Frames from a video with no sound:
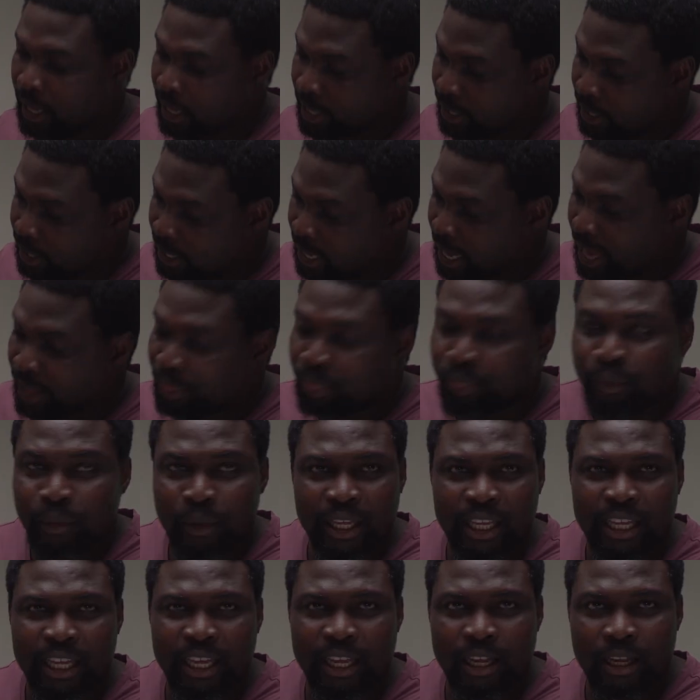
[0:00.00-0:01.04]
There are
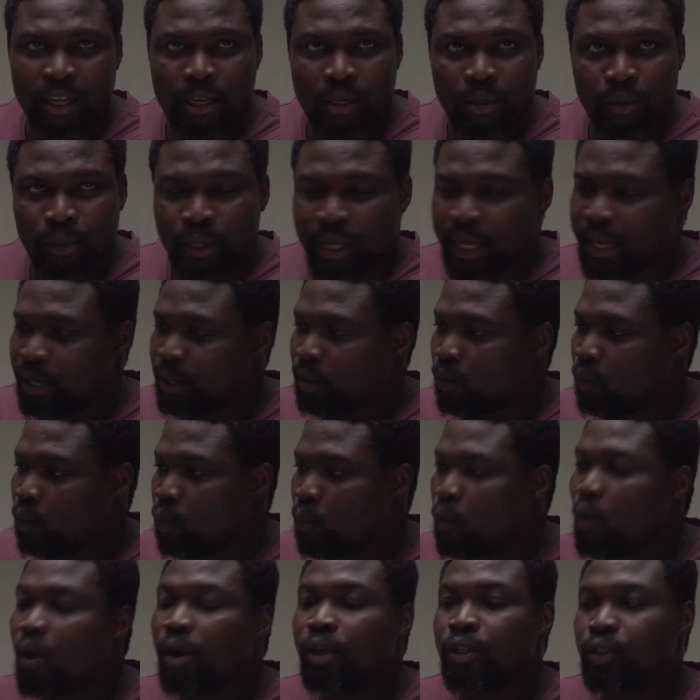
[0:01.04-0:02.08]
three included
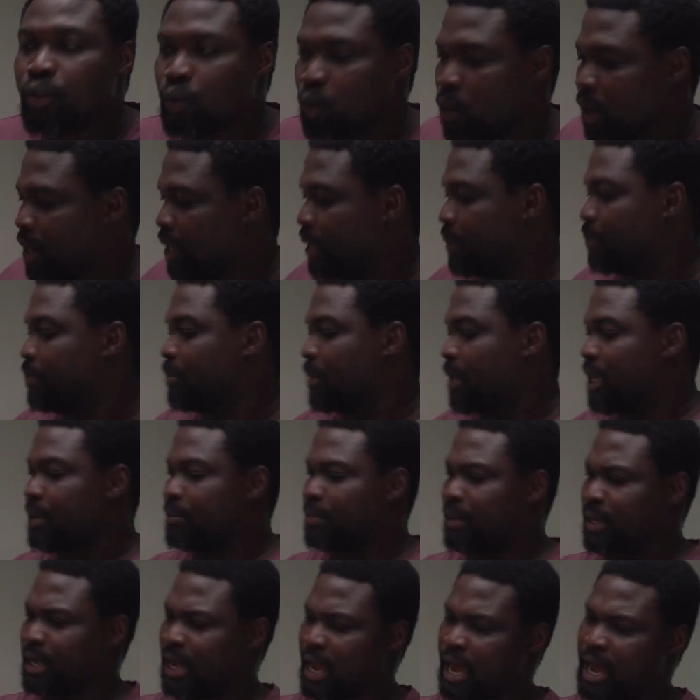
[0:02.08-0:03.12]
120
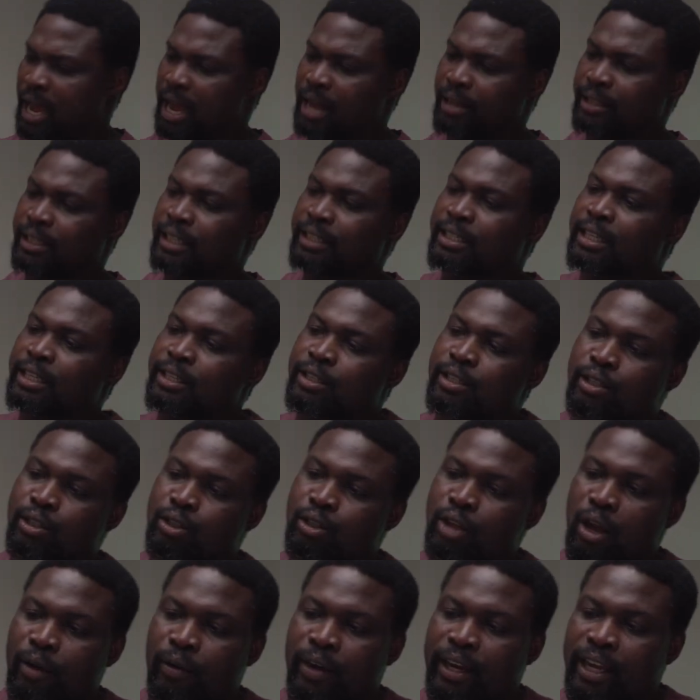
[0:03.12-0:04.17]
millimeter. This
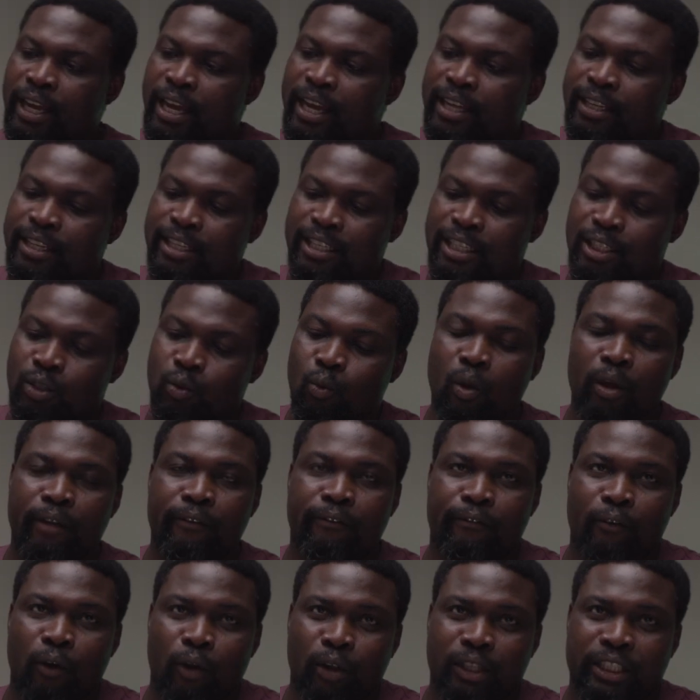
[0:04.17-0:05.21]
is
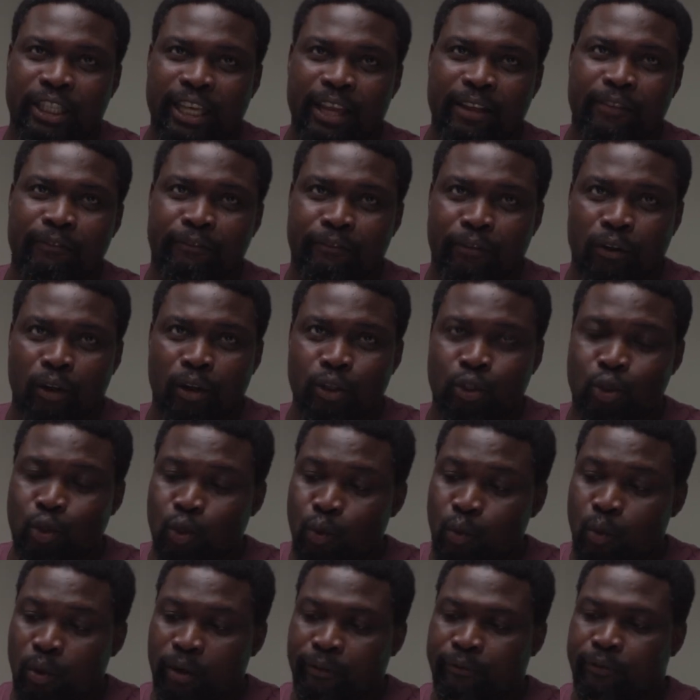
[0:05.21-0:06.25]
140 in front, two
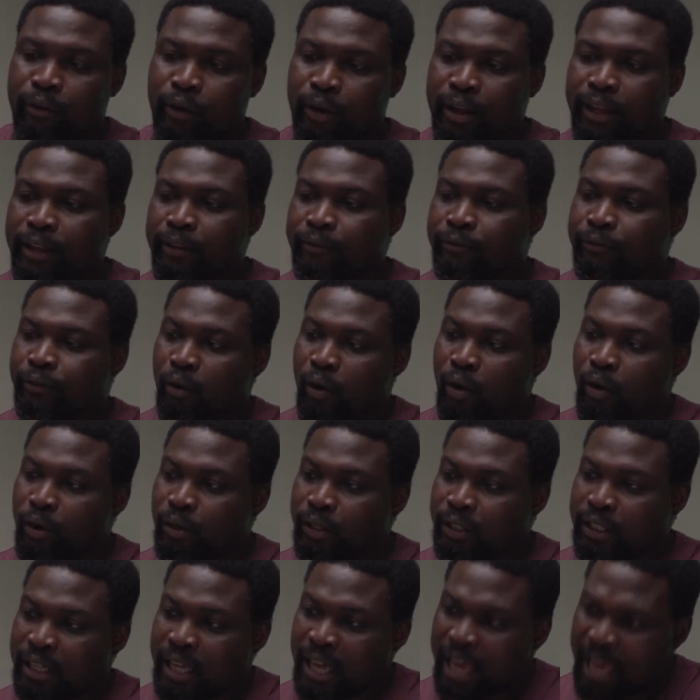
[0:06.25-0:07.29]
140 in
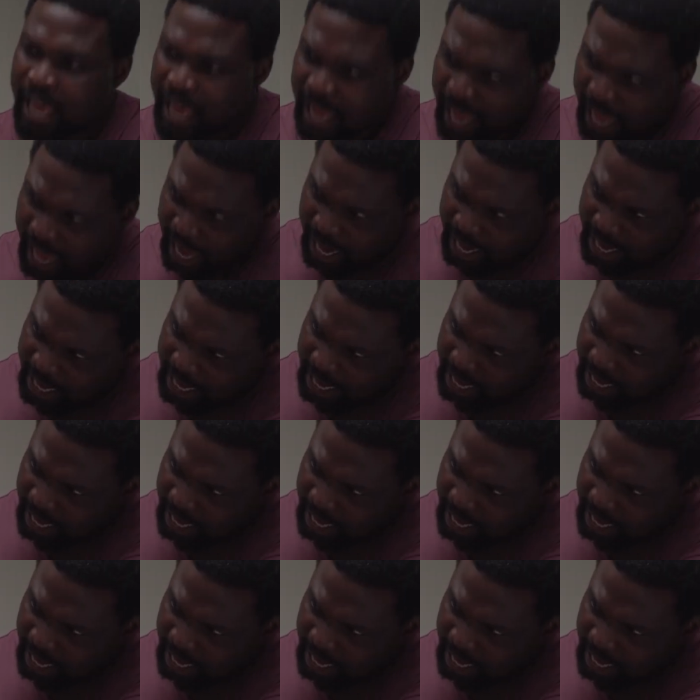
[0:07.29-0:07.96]
front, and